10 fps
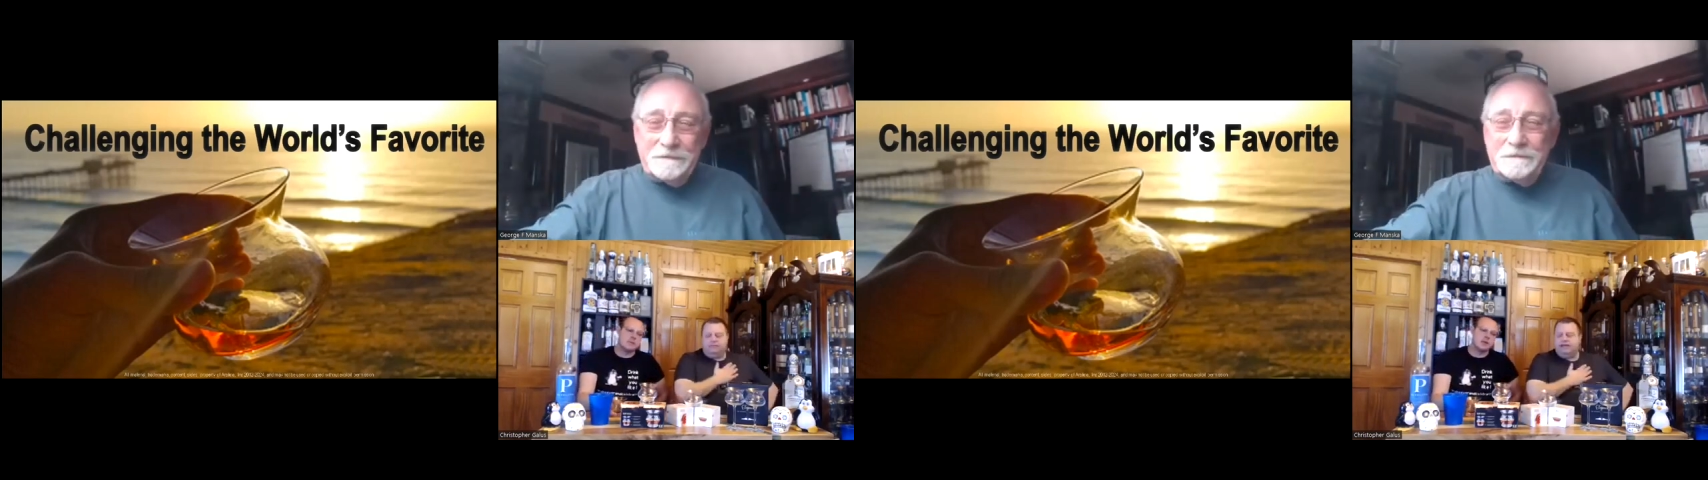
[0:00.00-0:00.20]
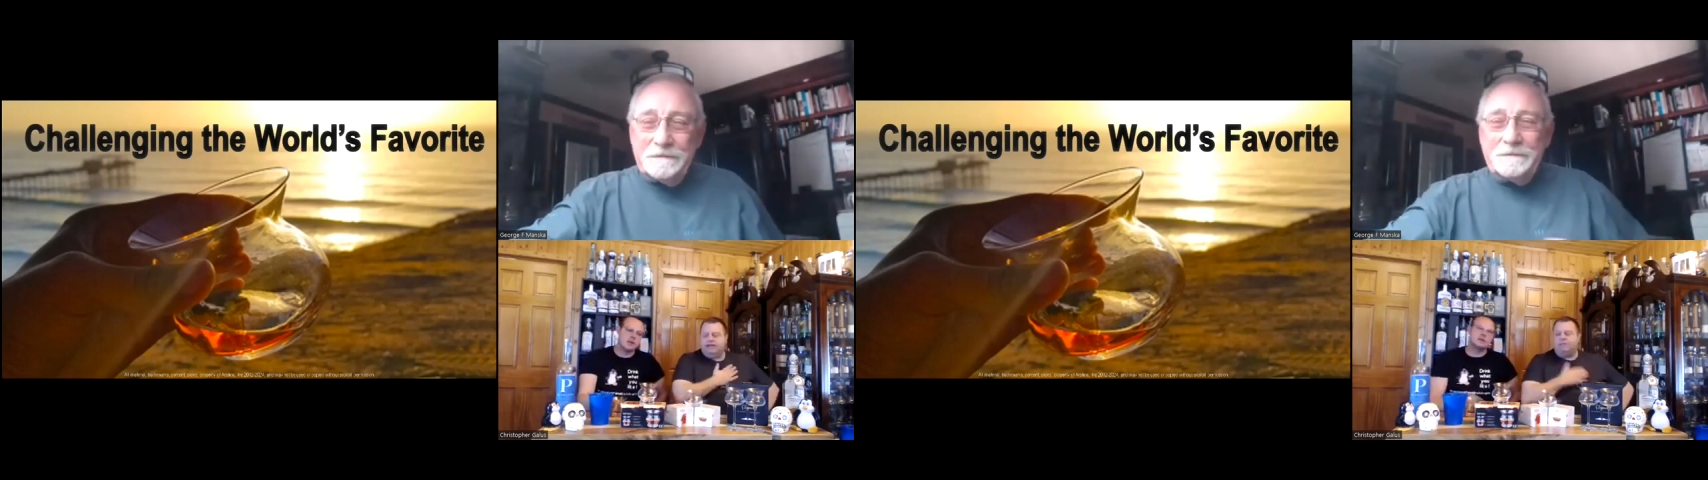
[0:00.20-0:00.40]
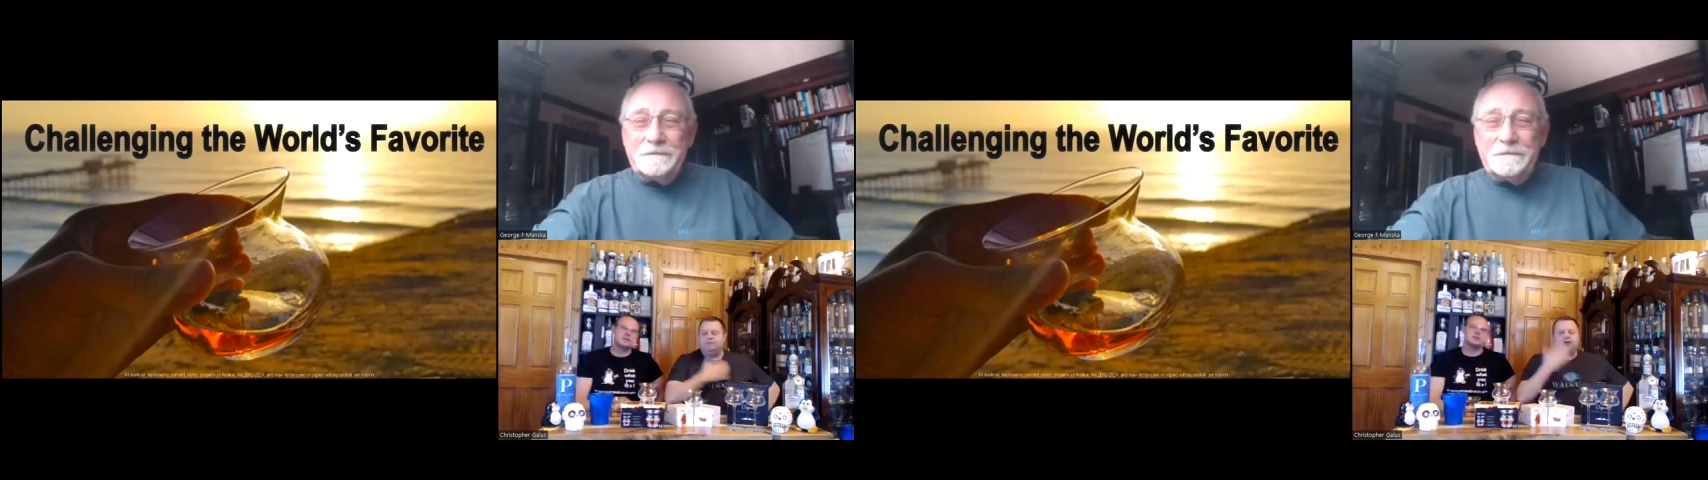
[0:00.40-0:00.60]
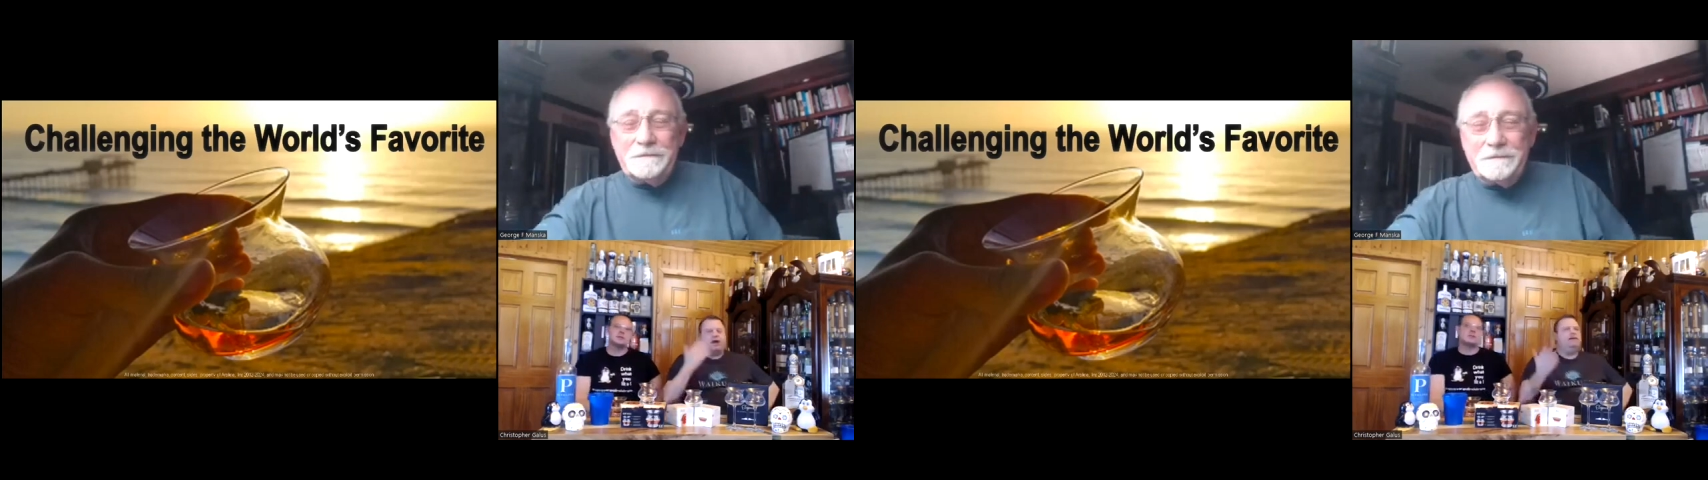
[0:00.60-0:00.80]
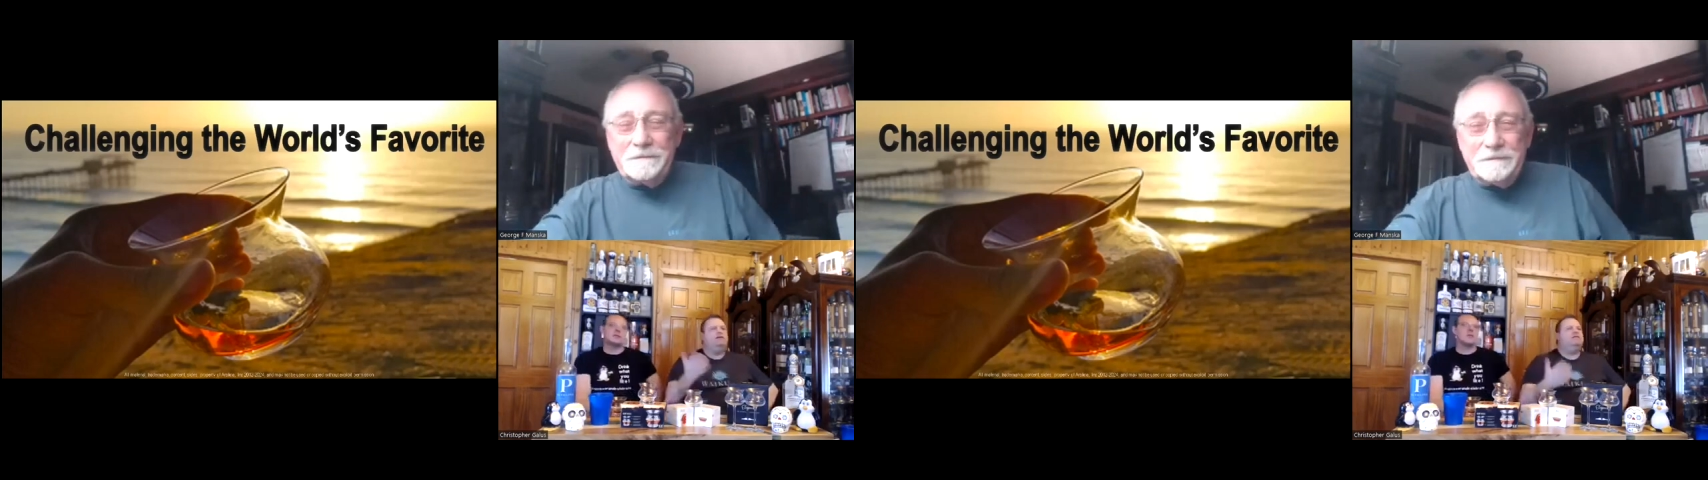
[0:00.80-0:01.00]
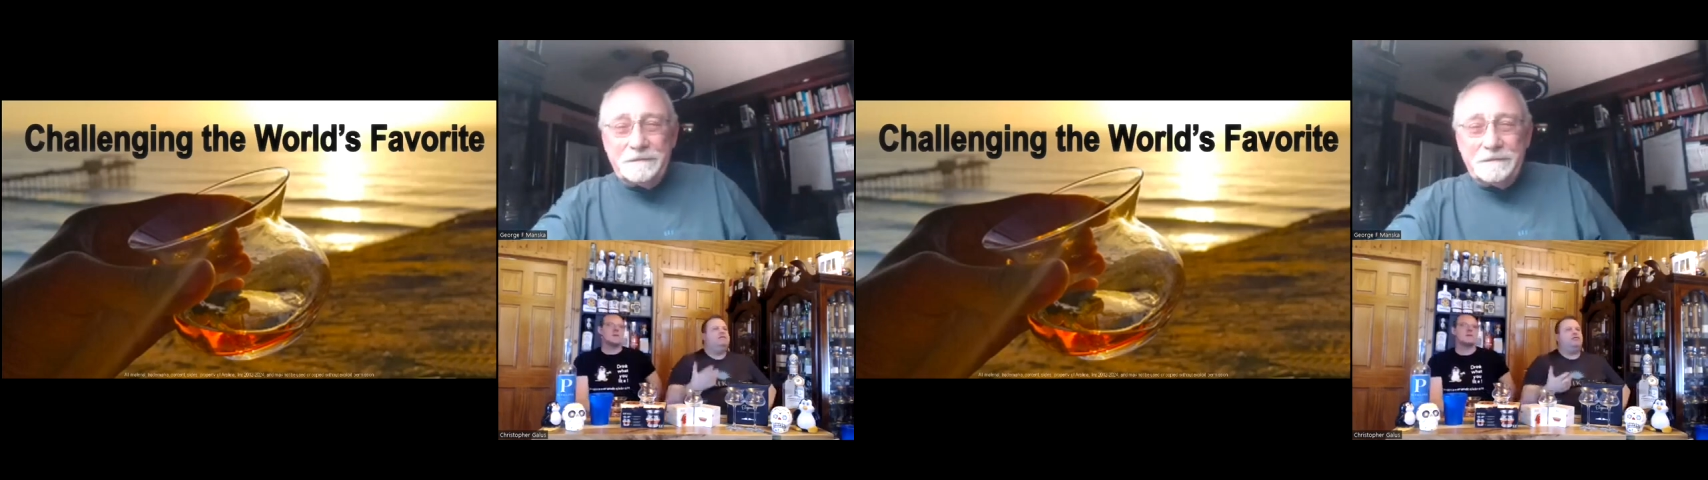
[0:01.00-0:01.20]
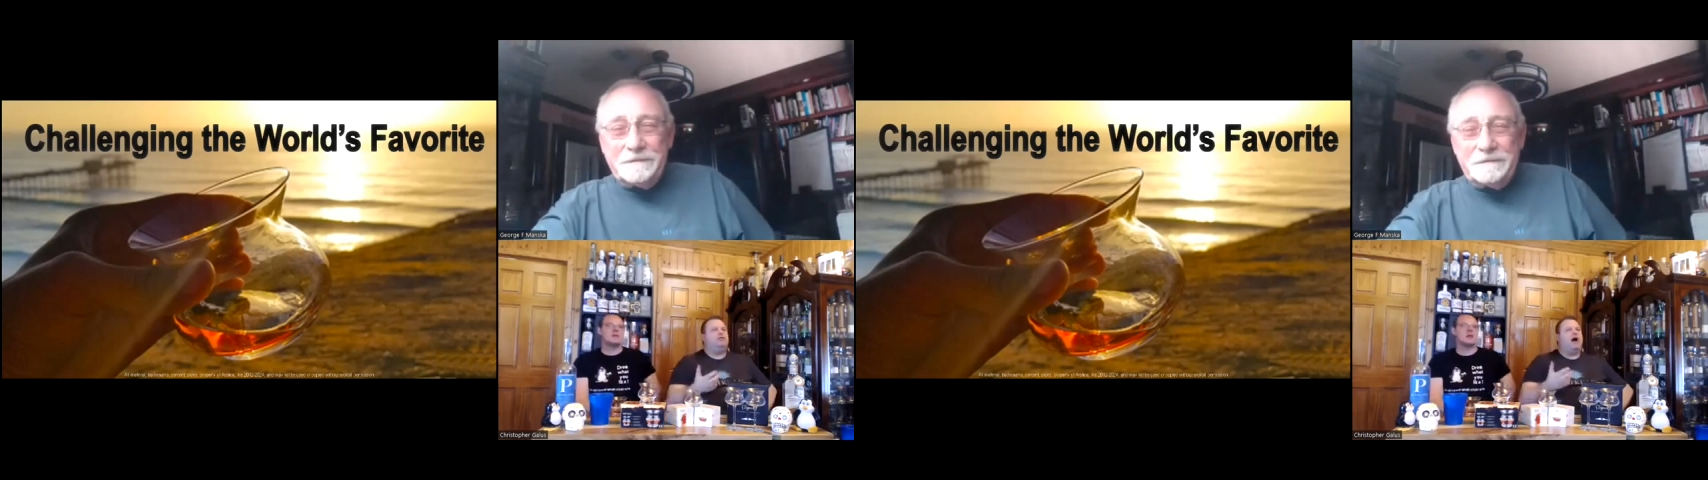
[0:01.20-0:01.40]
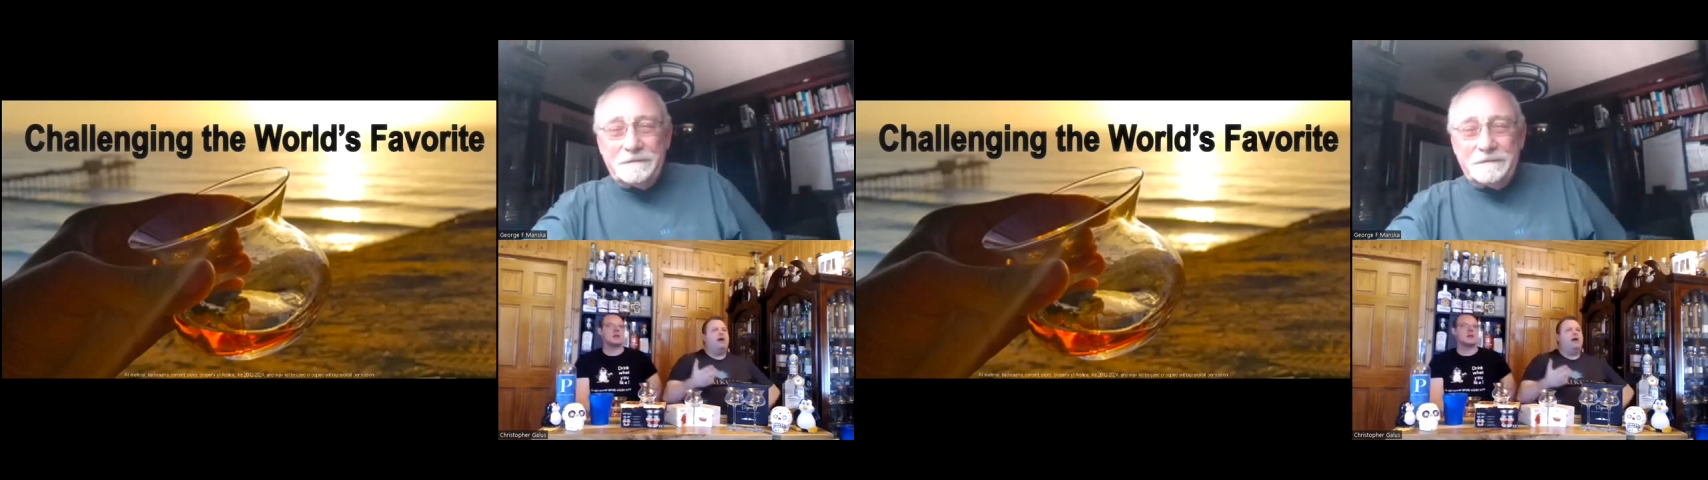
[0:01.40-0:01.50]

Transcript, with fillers: I'm trying to describe